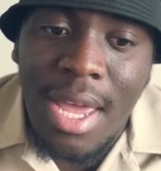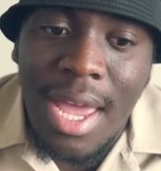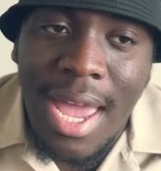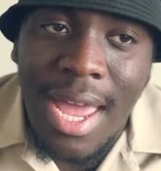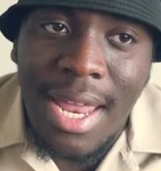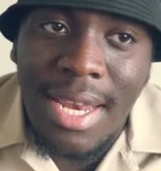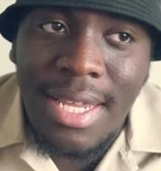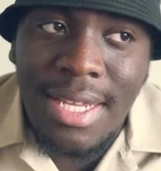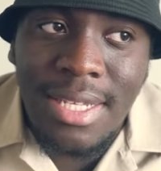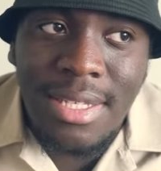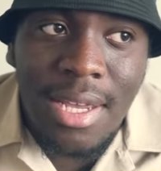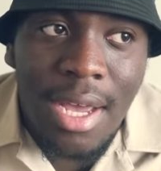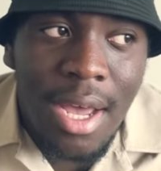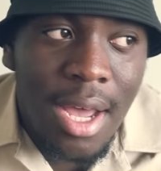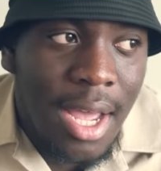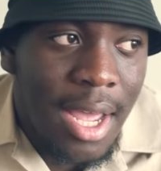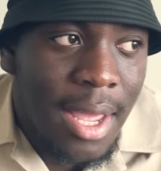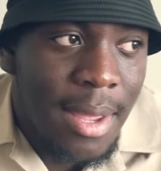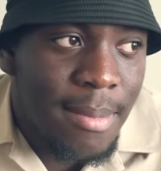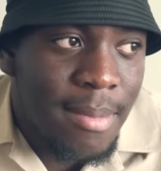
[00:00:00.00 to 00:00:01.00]

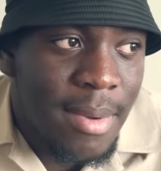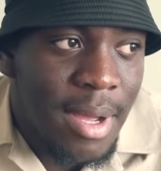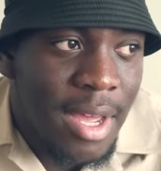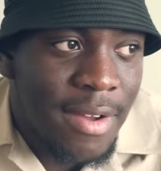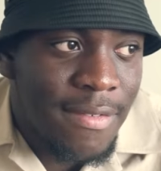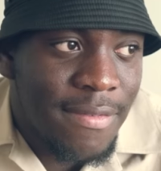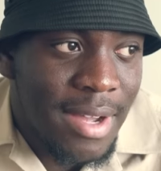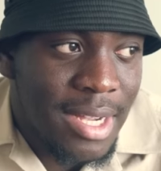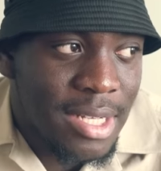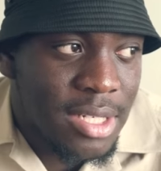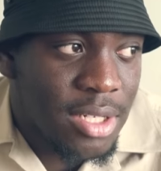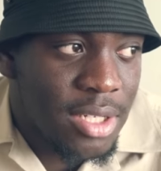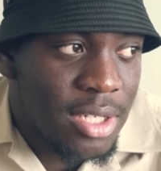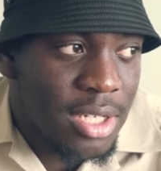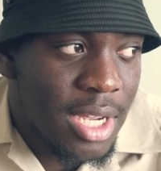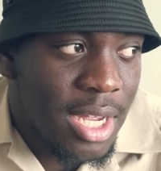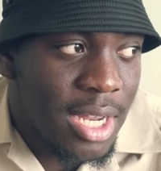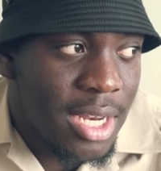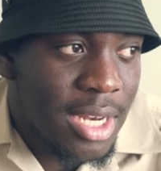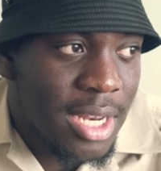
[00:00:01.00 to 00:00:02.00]
anytime a fashion
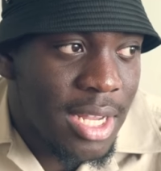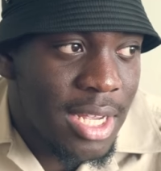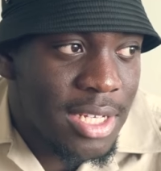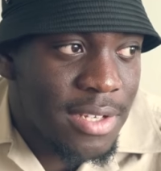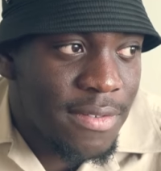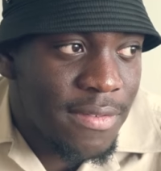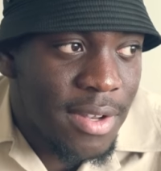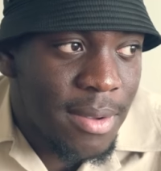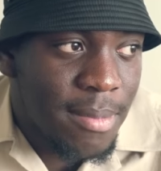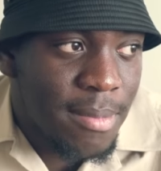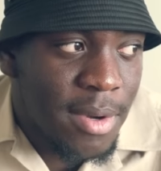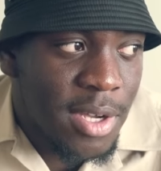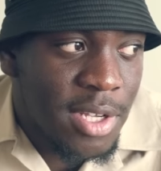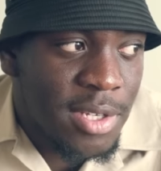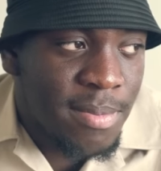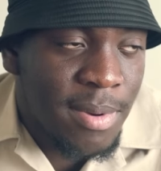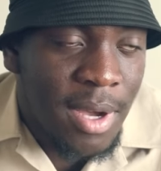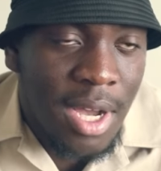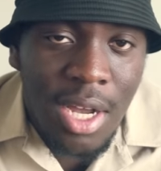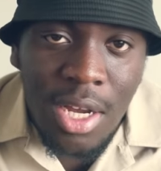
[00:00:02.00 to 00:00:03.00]
journalist, for the
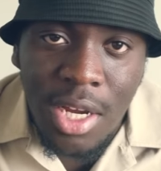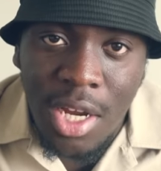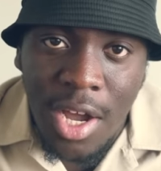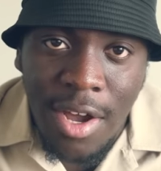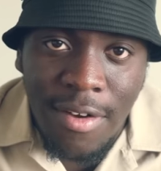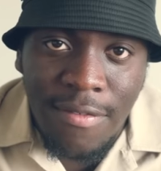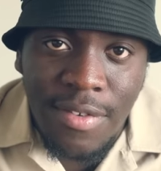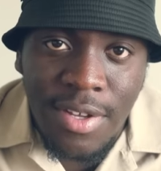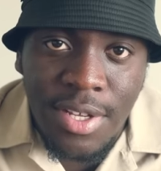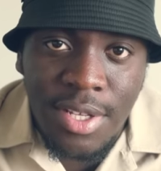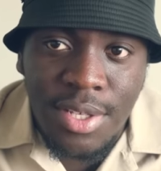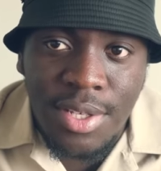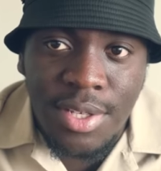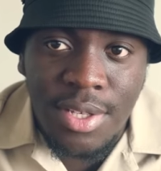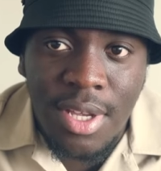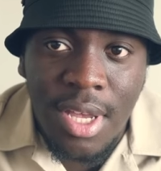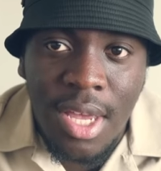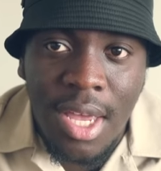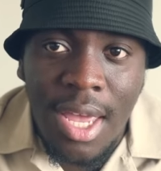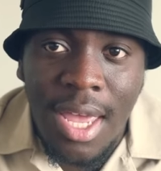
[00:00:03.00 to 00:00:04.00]
most part,
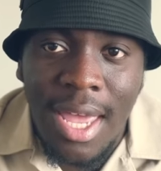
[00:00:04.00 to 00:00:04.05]
covers